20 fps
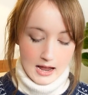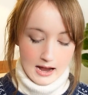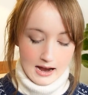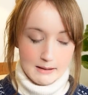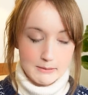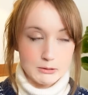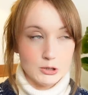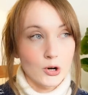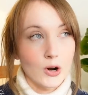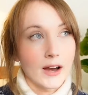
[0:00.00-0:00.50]

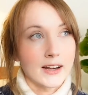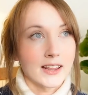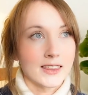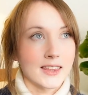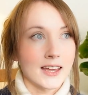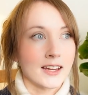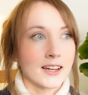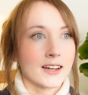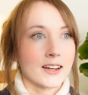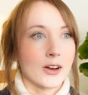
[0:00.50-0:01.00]
I'm trying to
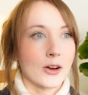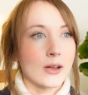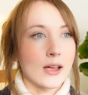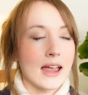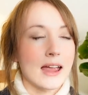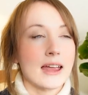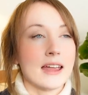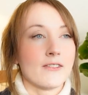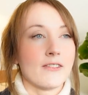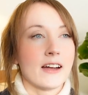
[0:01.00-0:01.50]
think,
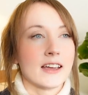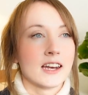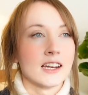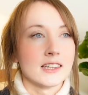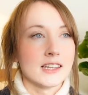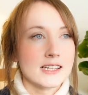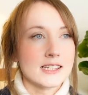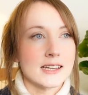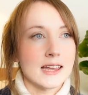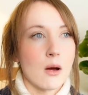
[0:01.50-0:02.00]
okay, if I can at
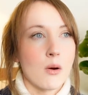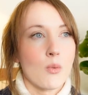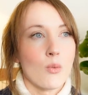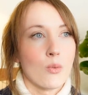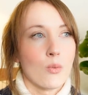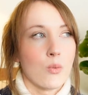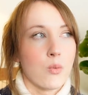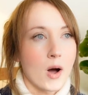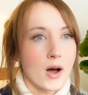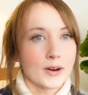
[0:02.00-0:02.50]
least get
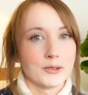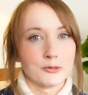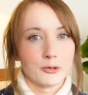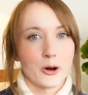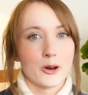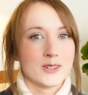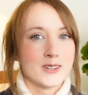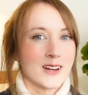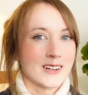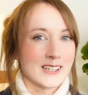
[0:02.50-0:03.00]
1 row
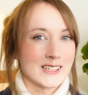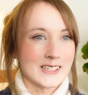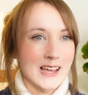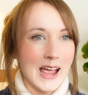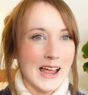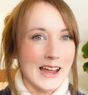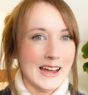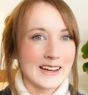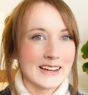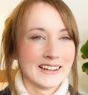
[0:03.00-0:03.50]
done a
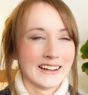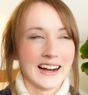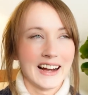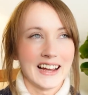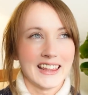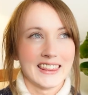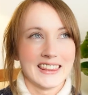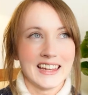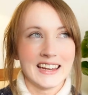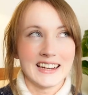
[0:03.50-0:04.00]
day, I
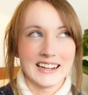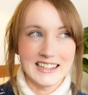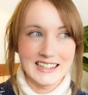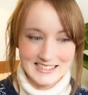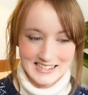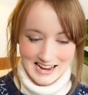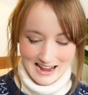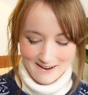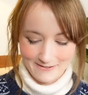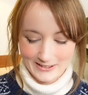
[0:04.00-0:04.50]
think I need
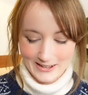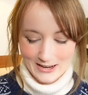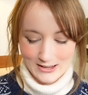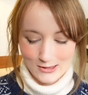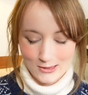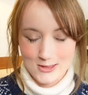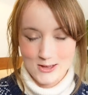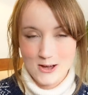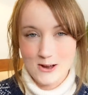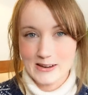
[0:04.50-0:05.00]
to have like
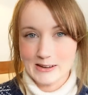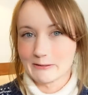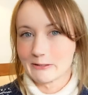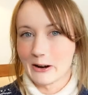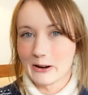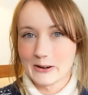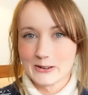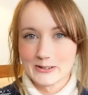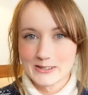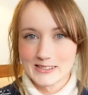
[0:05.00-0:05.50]
30
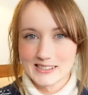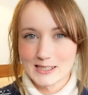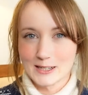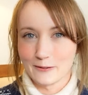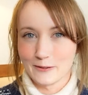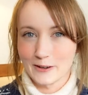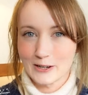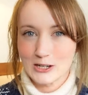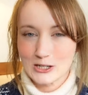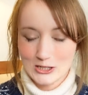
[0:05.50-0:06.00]
rows to
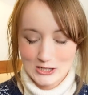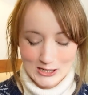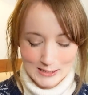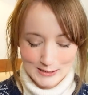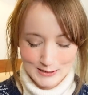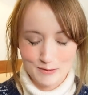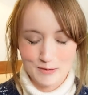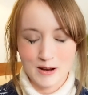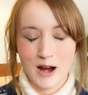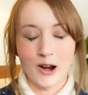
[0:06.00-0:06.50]
finish this,
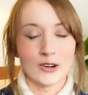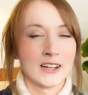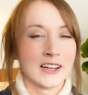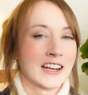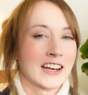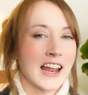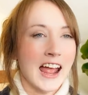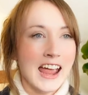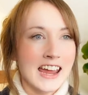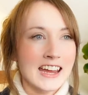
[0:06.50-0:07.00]
and I'm currently
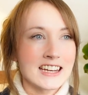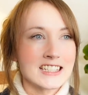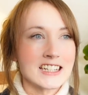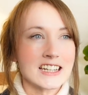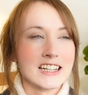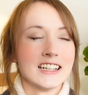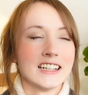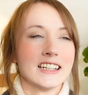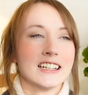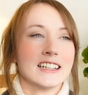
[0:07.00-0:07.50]
at 8.
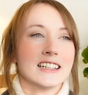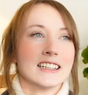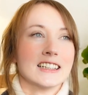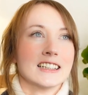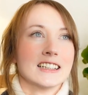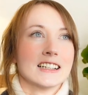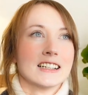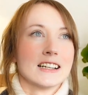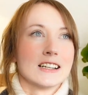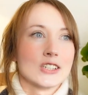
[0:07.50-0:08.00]

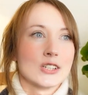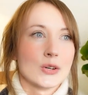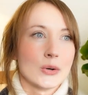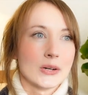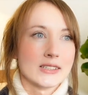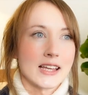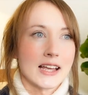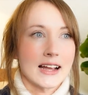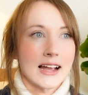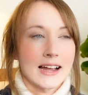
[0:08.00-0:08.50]
So
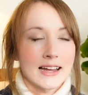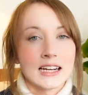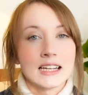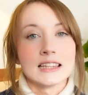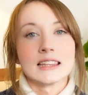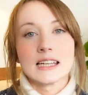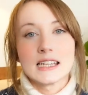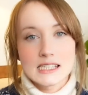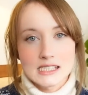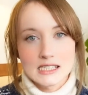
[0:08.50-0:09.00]
it's like I can at
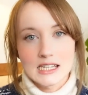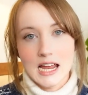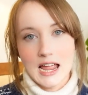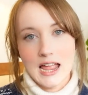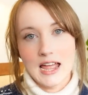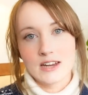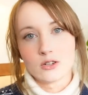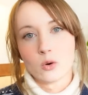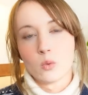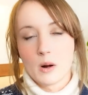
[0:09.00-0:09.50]
least
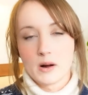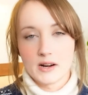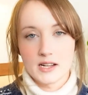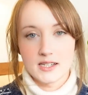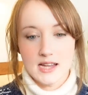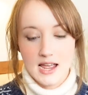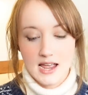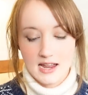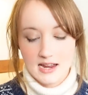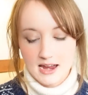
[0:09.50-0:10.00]
handle 1 a
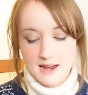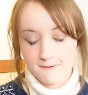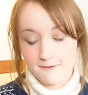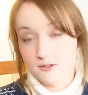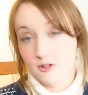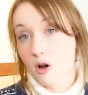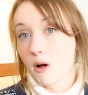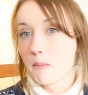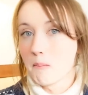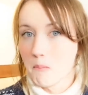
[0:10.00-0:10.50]
day, if
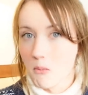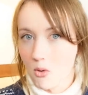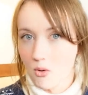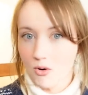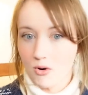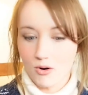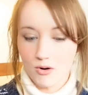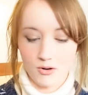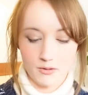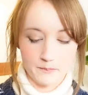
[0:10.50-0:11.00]
not
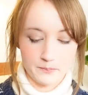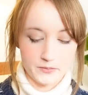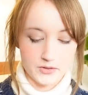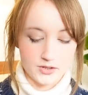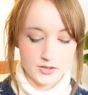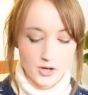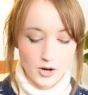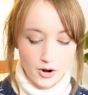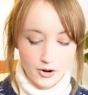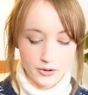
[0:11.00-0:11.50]
more.
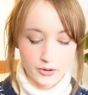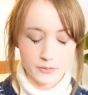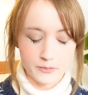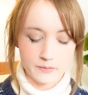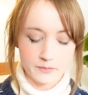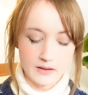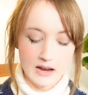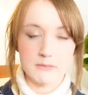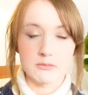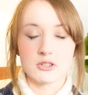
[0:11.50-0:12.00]
So
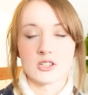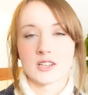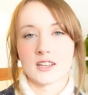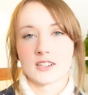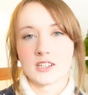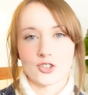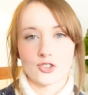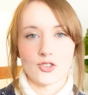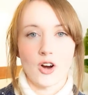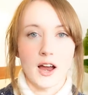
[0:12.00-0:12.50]
I'm just gonna
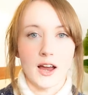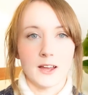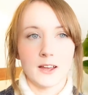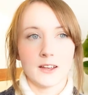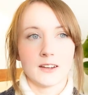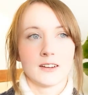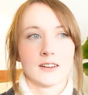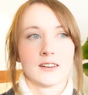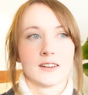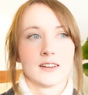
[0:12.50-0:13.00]
try
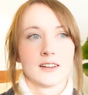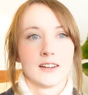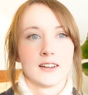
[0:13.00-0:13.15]
and